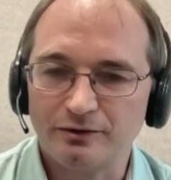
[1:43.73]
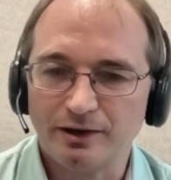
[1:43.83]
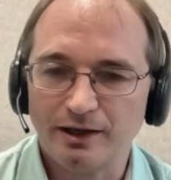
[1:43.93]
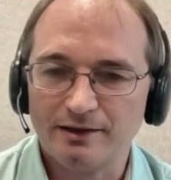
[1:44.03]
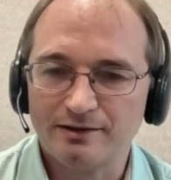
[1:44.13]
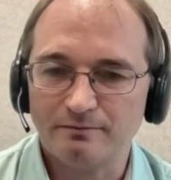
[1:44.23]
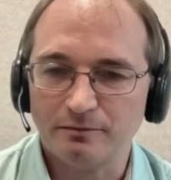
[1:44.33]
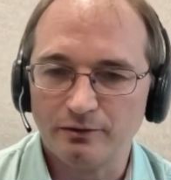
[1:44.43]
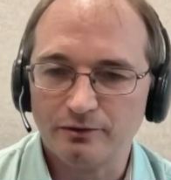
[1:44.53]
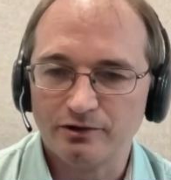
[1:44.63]
who cares the
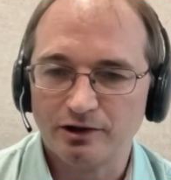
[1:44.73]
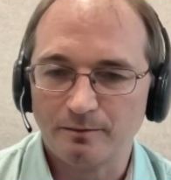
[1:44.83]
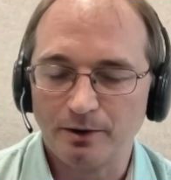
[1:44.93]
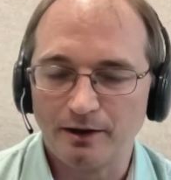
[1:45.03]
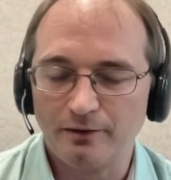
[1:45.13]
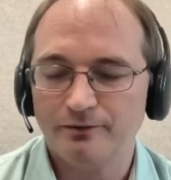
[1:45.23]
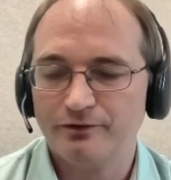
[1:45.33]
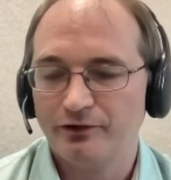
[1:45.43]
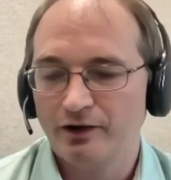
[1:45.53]
most about